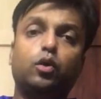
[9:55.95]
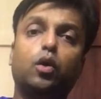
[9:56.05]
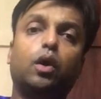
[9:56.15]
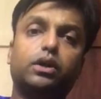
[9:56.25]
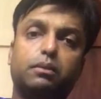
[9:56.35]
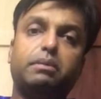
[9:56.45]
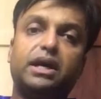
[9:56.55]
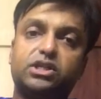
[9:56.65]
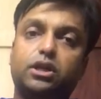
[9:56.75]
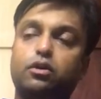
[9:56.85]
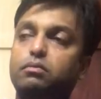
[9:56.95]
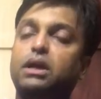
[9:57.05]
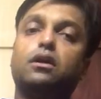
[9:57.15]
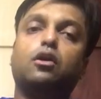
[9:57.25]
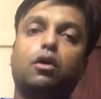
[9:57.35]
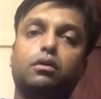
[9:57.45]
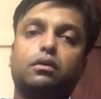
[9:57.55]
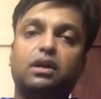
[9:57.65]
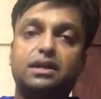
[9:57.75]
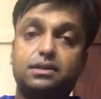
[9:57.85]
go out in a match and make a long
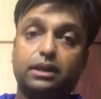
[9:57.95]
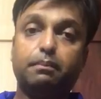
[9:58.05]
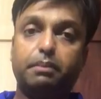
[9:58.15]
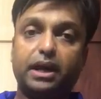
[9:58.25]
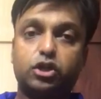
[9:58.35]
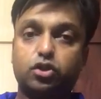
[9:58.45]
lasting impact.